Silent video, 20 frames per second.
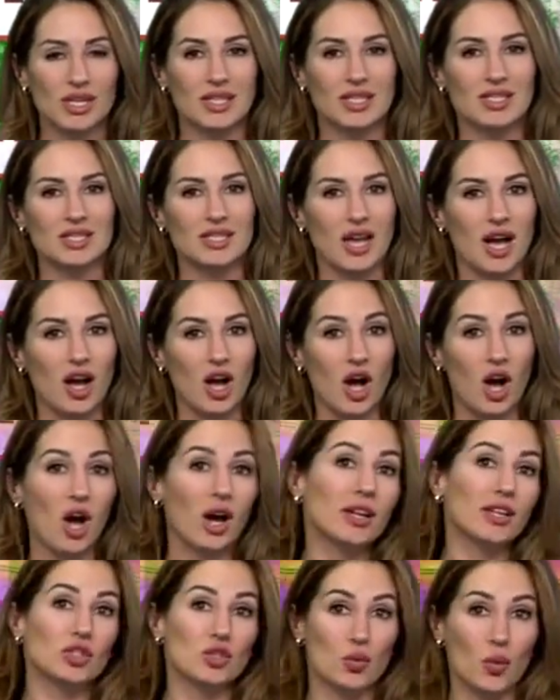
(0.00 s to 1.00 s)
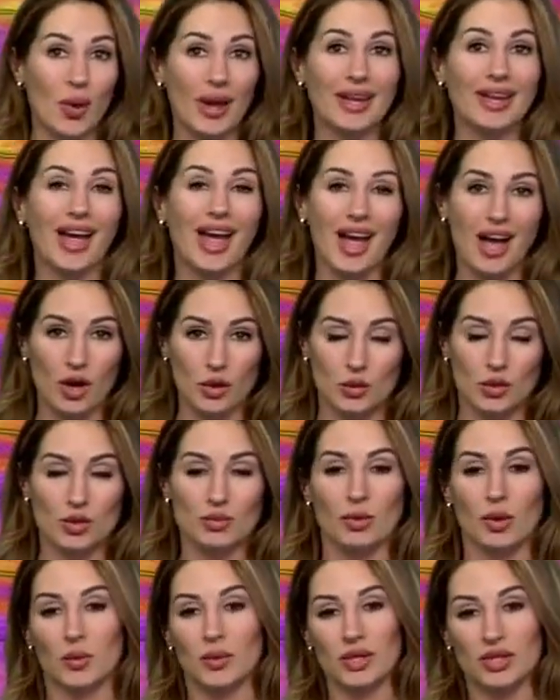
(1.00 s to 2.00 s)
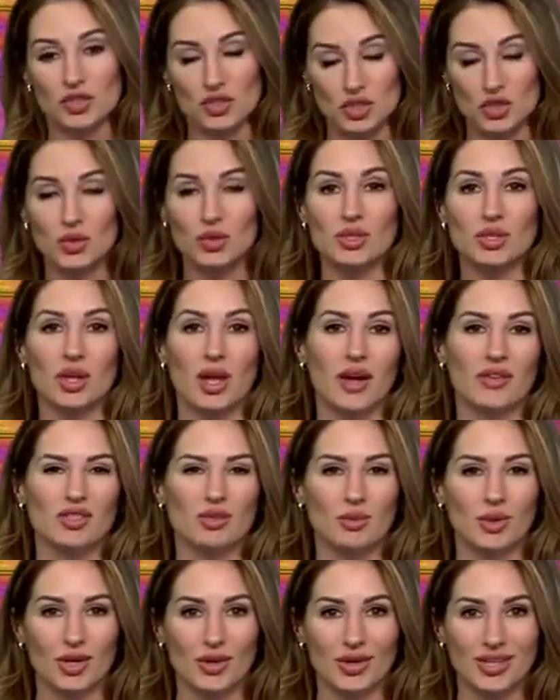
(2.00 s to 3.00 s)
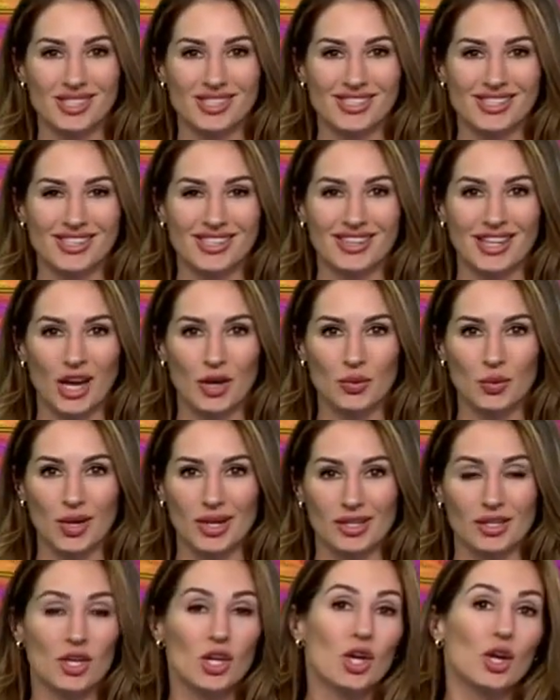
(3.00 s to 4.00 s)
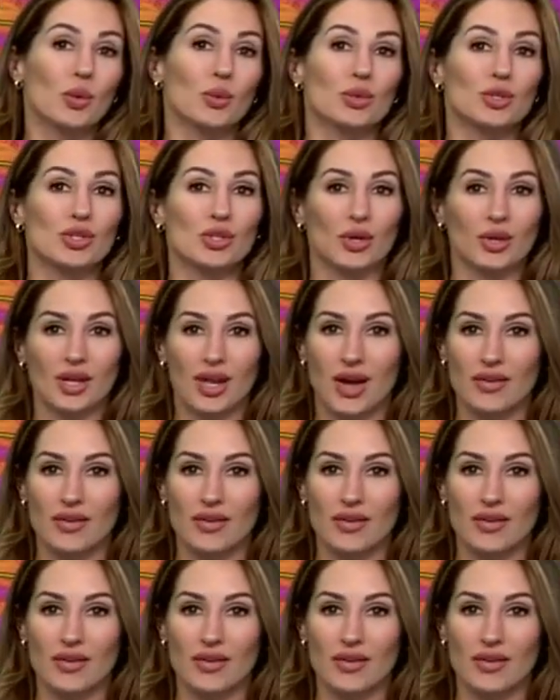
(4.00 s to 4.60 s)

it's uh, on its way out. But we do still have some areas seeing that rain. We're still going to